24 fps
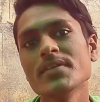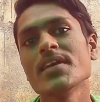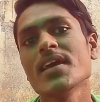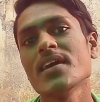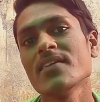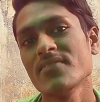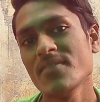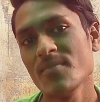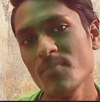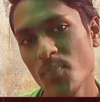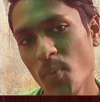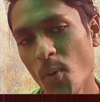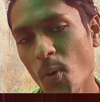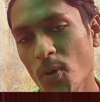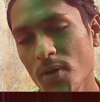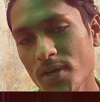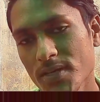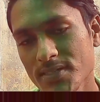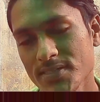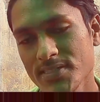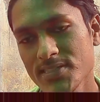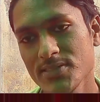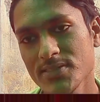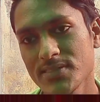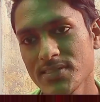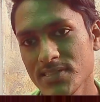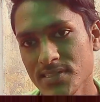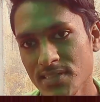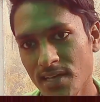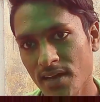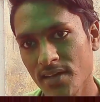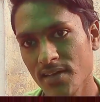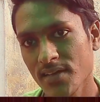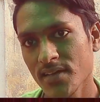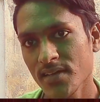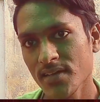Give importance to
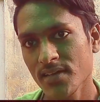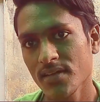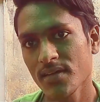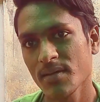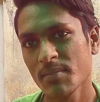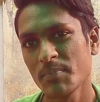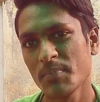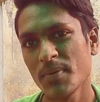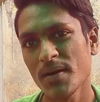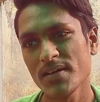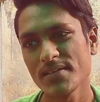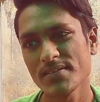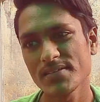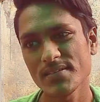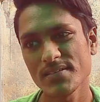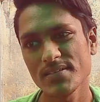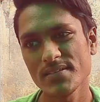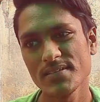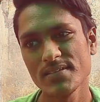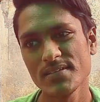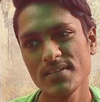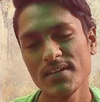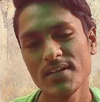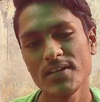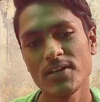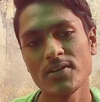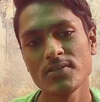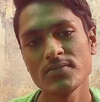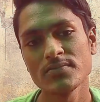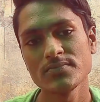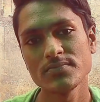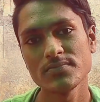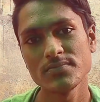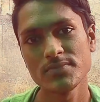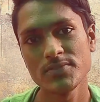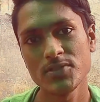study, but
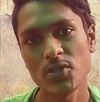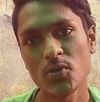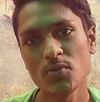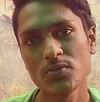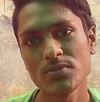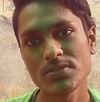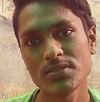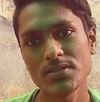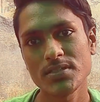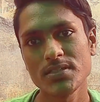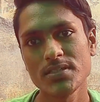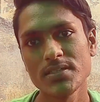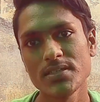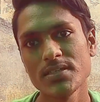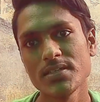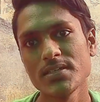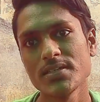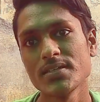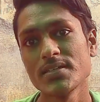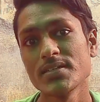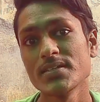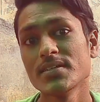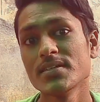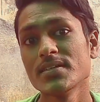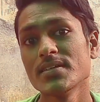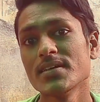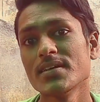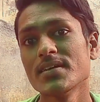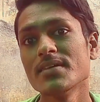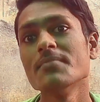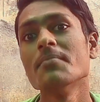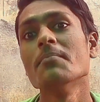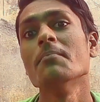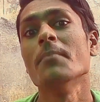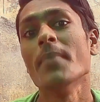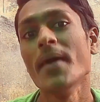don't
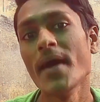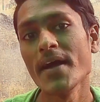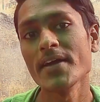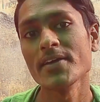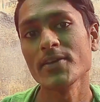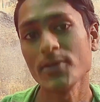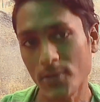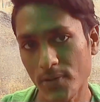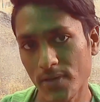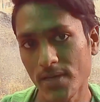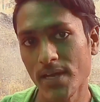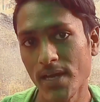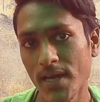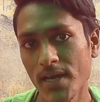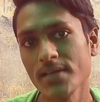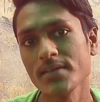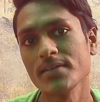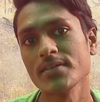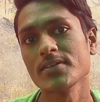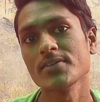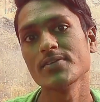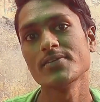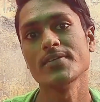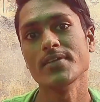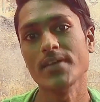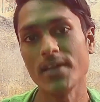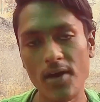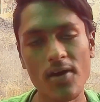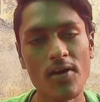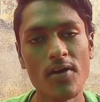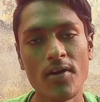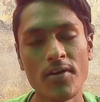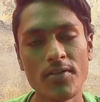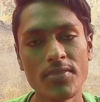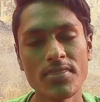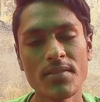bang your head
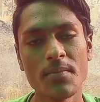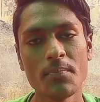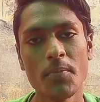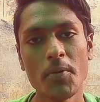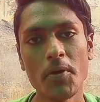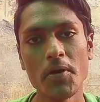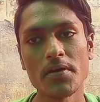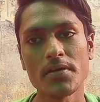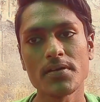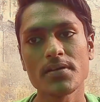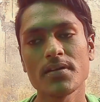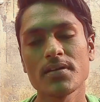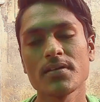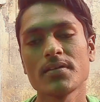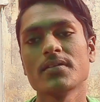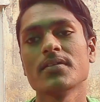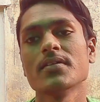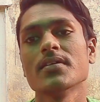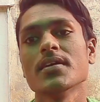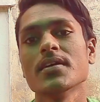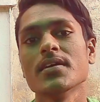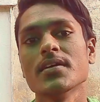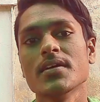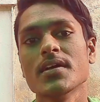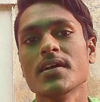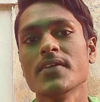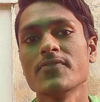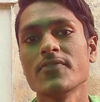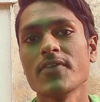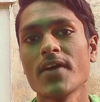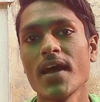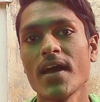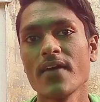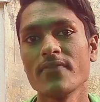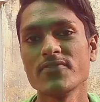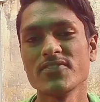on the book
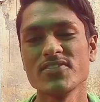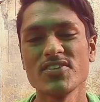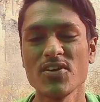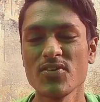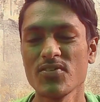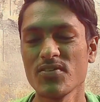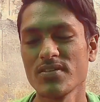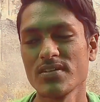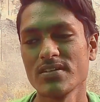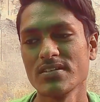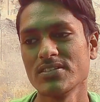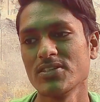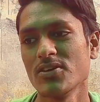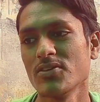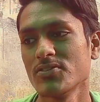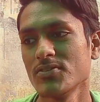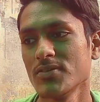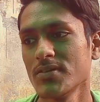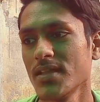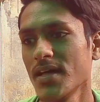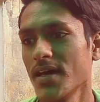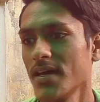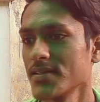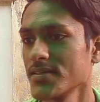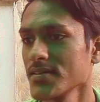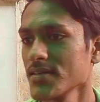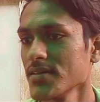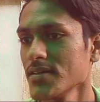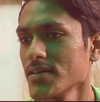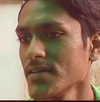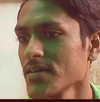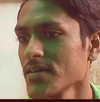if you have to. No, don't do that.